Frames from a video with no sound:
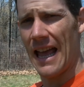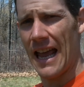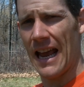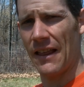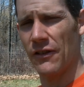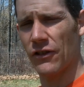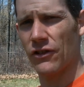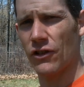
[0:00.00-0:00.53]

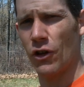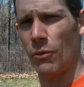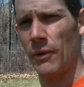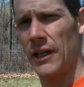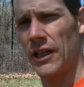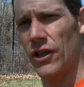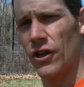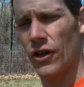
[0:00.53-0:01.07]
And there's so
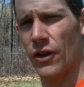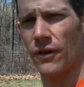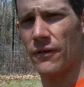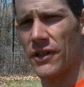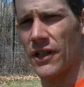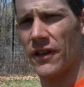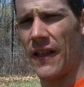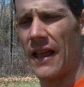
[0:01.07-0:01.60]
many
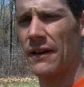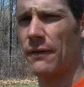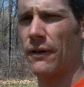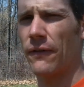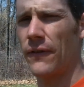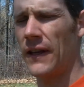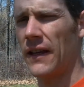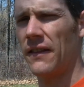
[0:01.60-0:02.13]
nerves at the end of
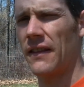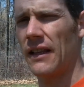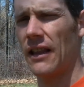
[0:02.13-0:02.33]
our feet